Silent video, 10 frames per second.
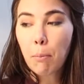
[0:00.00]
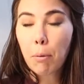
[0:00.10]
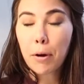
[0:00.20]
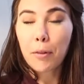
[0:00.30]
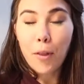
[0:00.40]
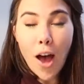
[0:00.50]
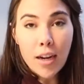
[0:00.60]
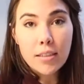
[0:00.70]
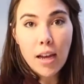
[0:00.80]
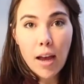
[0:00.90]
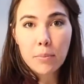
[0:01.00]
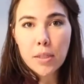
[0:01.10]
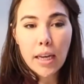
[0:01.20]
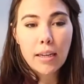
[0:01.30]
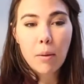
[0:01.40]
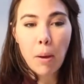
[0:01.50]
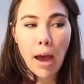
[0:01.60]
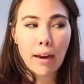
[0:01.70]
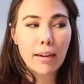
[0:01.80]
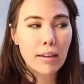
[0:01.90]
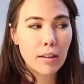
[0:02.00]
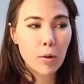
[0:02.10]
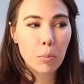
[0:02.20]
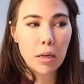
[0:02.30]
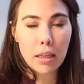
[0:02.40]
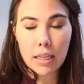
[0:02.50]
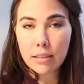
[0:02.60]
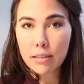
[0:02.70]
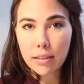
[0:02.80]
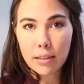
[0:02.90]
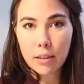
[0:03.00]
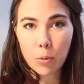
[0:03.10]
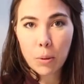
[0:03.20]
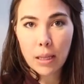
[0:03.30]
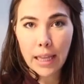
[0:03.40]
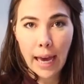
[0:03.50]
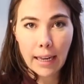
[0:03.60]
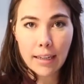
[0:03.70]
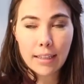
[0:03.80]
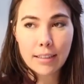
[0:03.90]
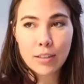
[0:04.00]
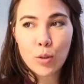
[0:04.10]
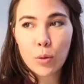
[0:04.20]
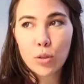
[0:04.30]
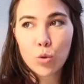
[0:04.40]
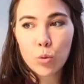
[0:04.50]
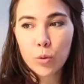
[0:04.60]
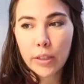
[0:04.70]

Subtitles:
but a lot of times I end up adding a little bit of this and a little bit of that, and so it's